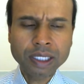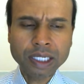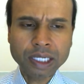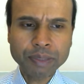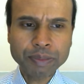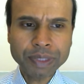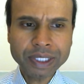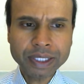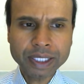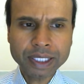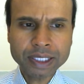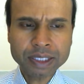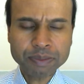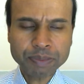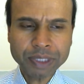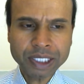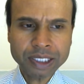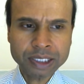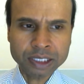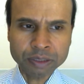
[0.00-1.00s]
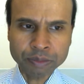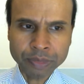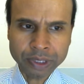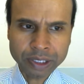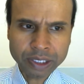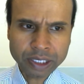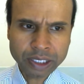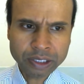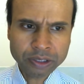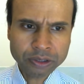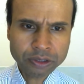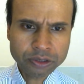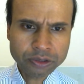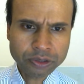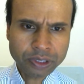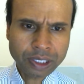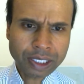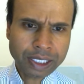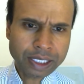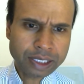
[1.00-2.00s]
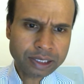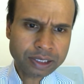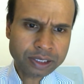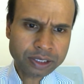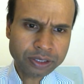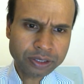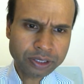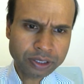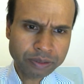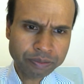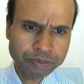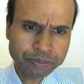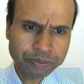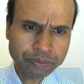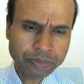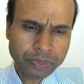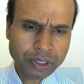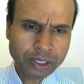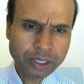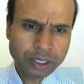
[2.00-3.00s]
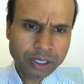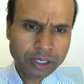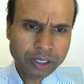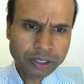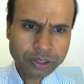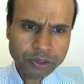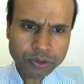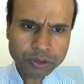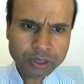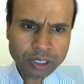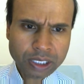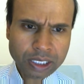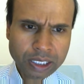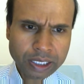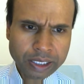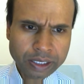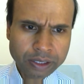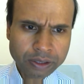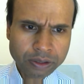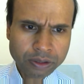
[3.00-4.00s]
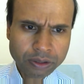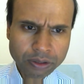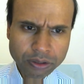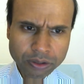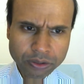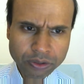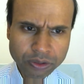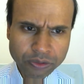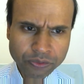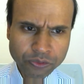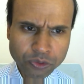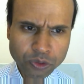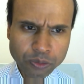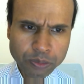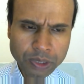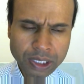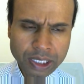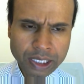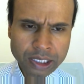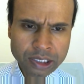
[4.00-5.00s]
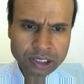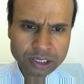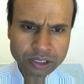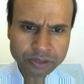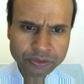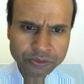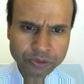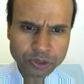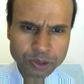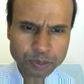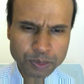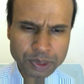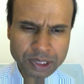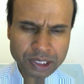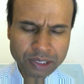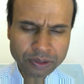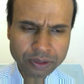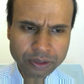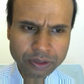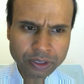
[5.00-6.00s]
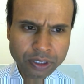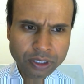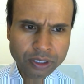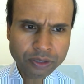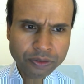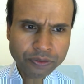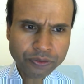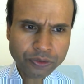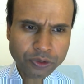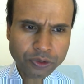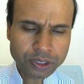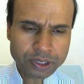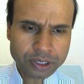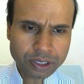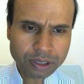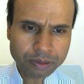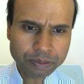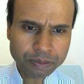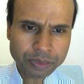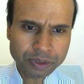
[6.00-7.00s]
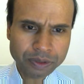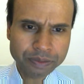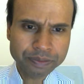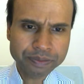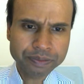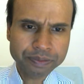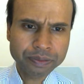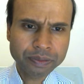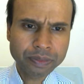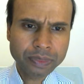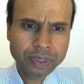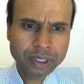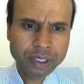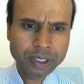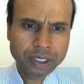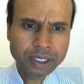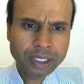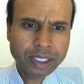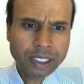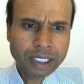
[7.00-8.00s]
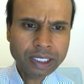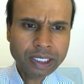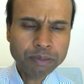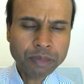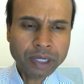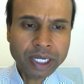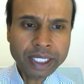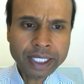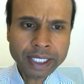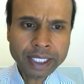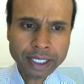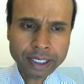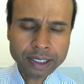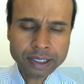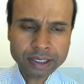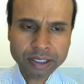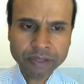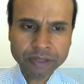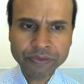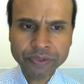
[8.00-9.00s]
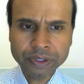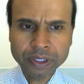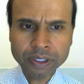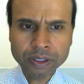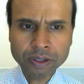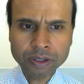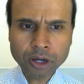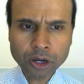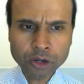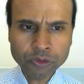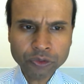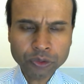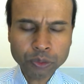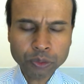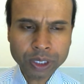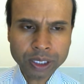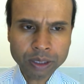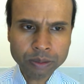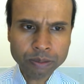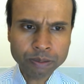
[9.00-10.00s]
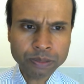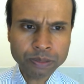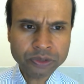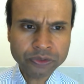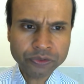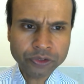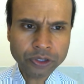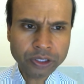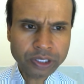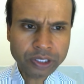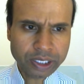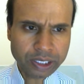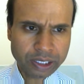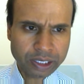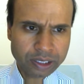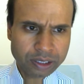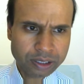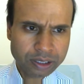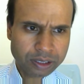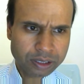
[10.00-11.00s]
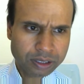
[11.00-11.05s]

I mean, they speak to me. I could relate to them. You are clear on the formulation, for, specific, for example. In my case, I feel overwhelmed, foggy.